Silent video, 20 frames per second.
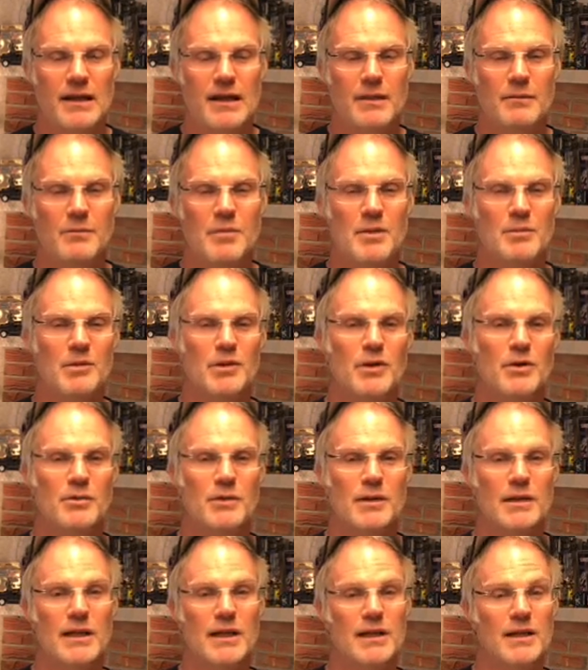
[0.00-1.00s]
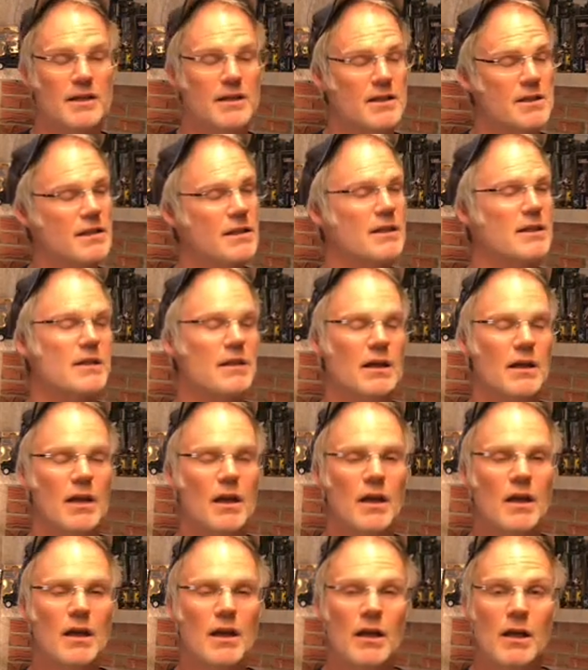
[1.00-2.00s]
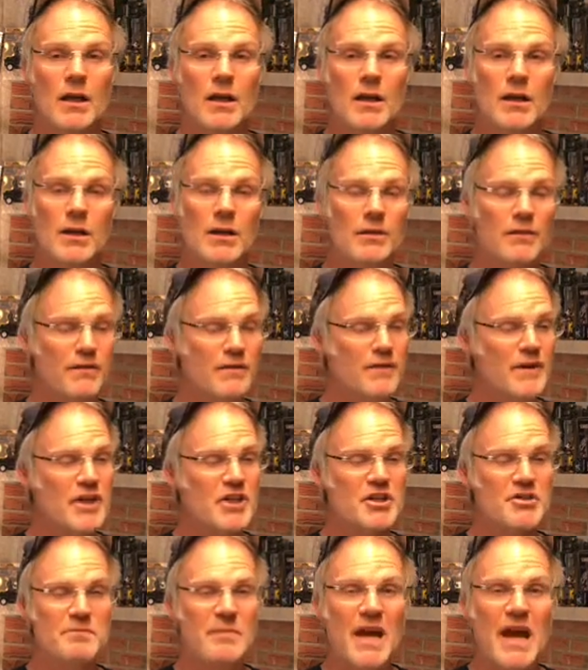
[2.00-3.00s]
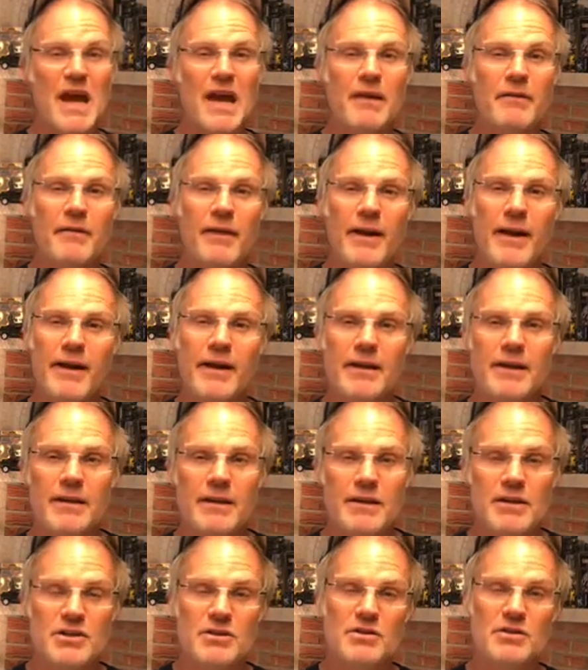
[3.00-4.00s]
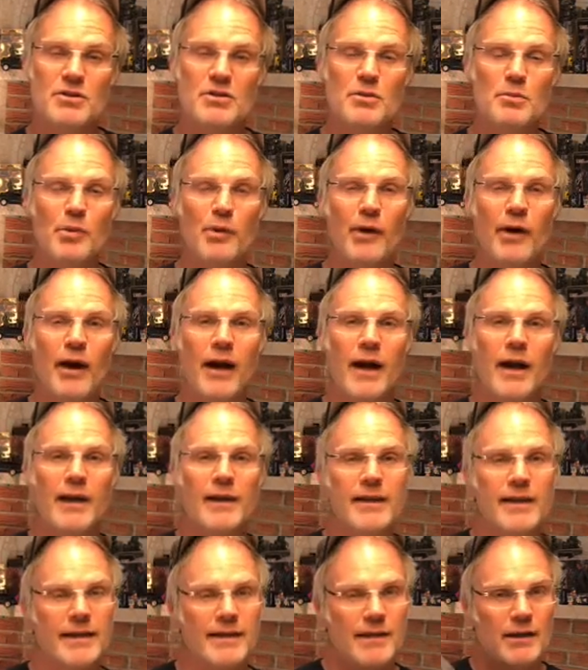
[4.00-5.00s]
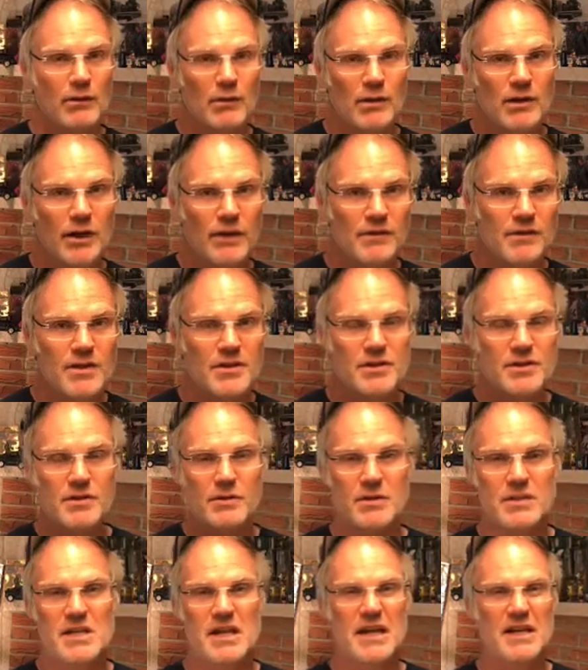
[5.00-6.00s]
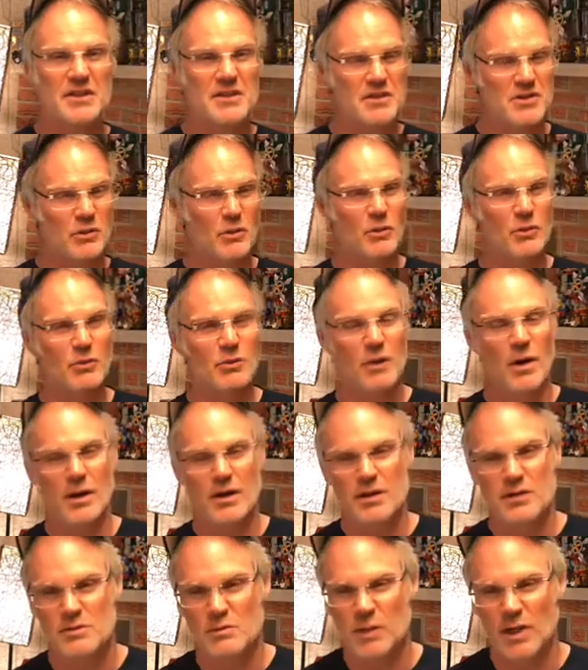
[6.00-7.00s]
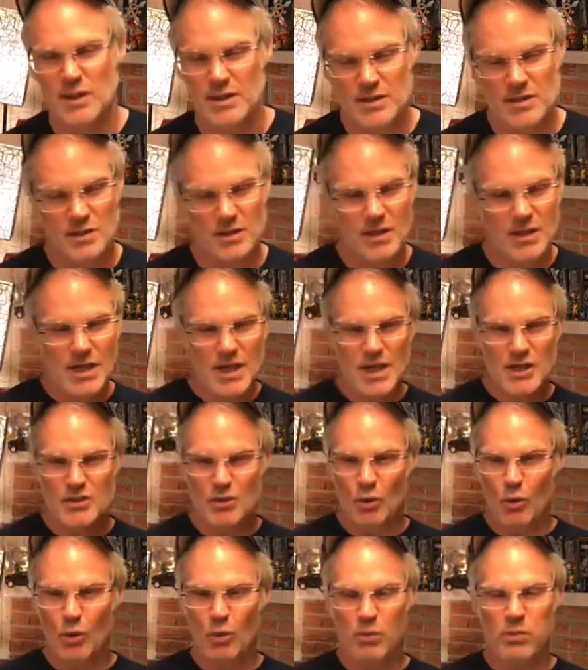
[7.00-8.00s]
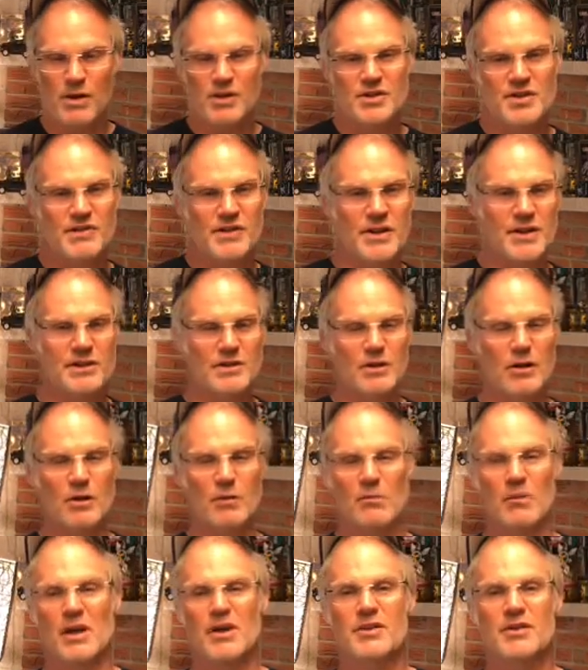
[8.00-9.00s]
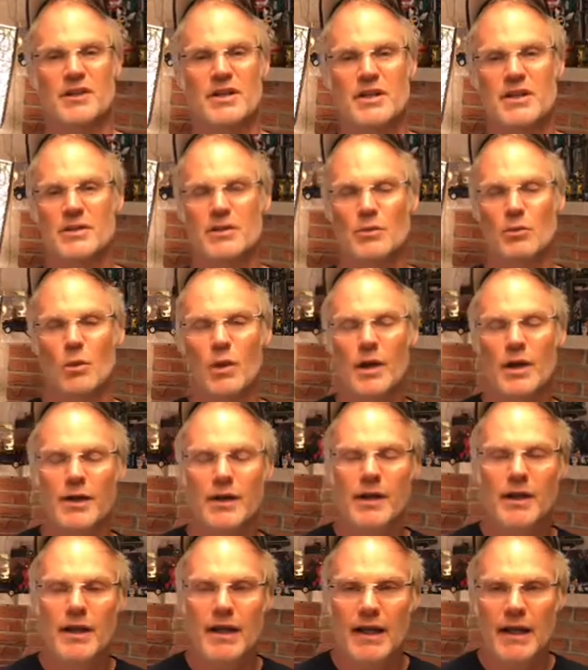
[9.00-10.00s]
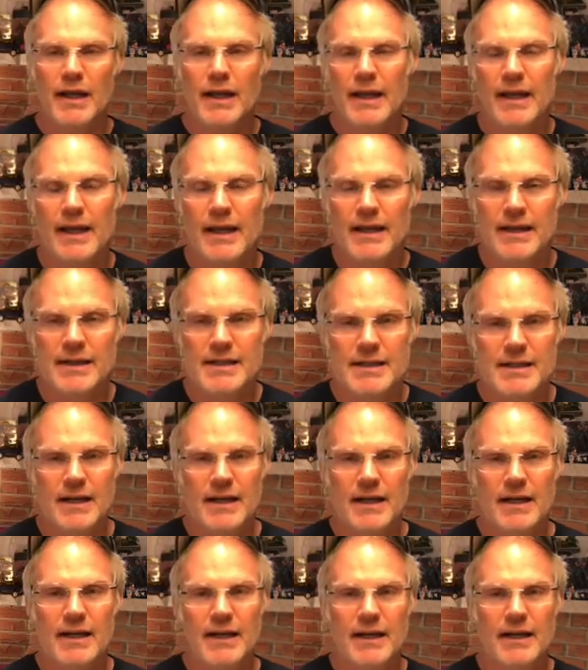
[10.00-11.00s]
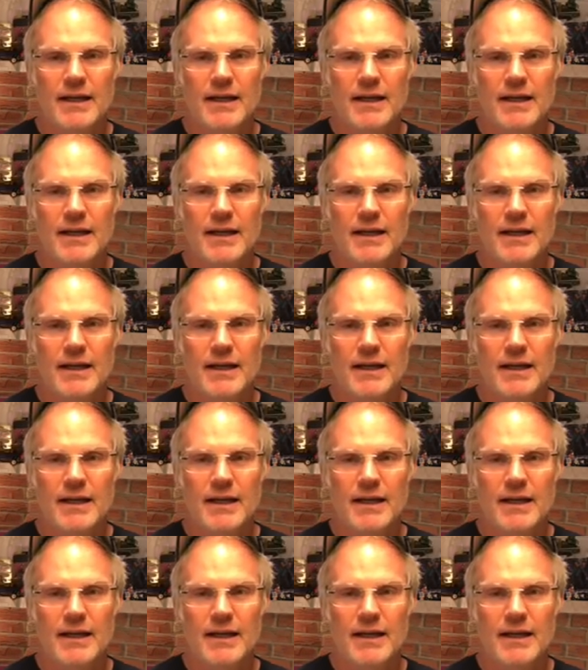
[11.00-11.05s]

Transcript: people who would like listening to like Phish man right because you're super high like they would love this too it's kind of stoner rock as well it's a it's a whole bunch of things all melded into one and uh